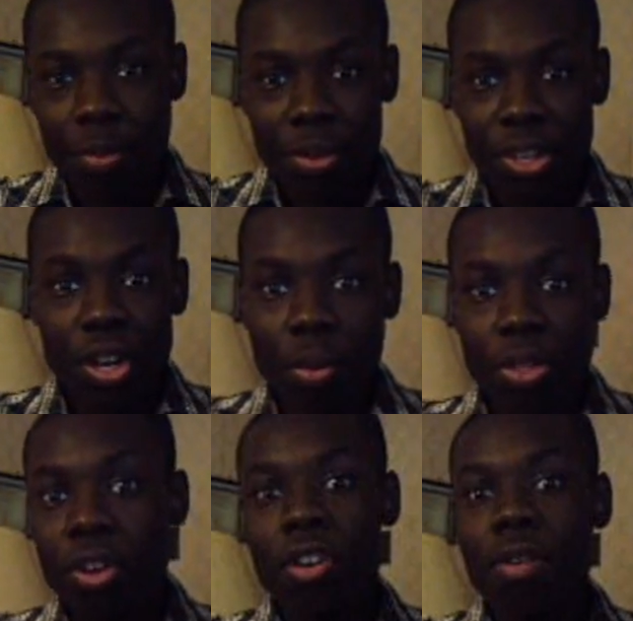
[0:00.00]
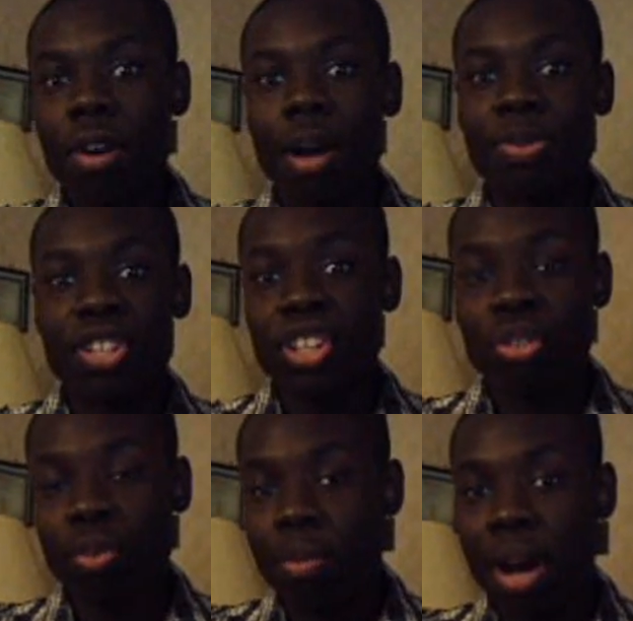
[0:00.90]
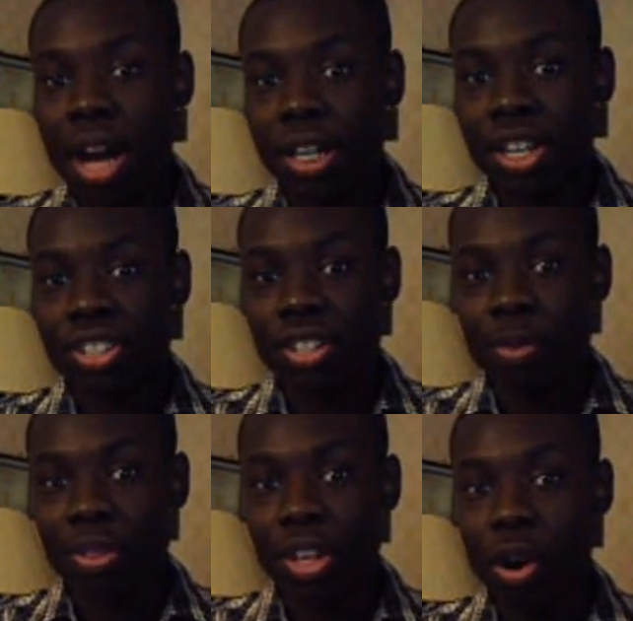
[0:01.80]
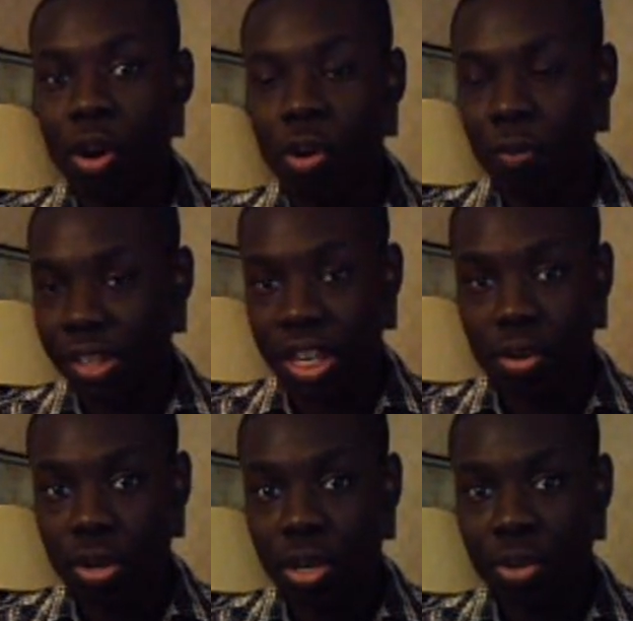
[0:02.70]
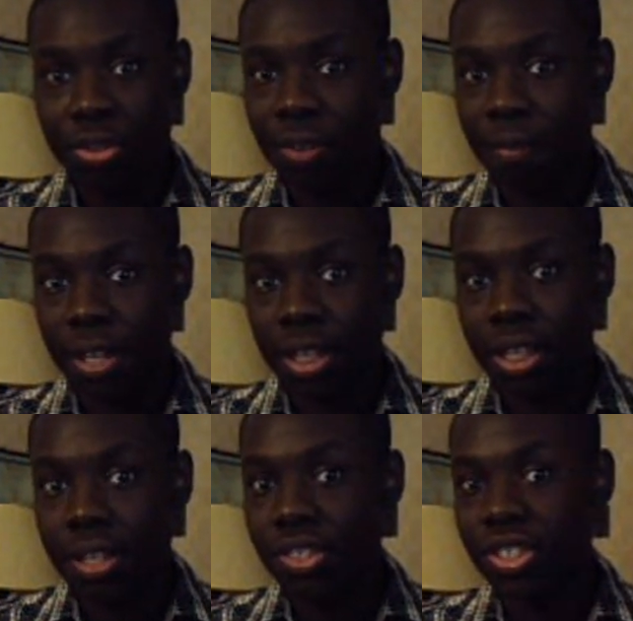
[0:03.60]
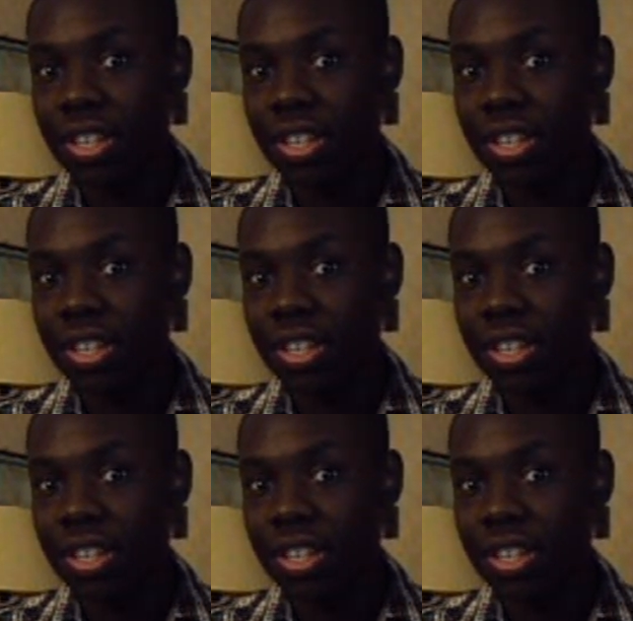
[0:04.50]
with her obsession with manga, with heroes and villains.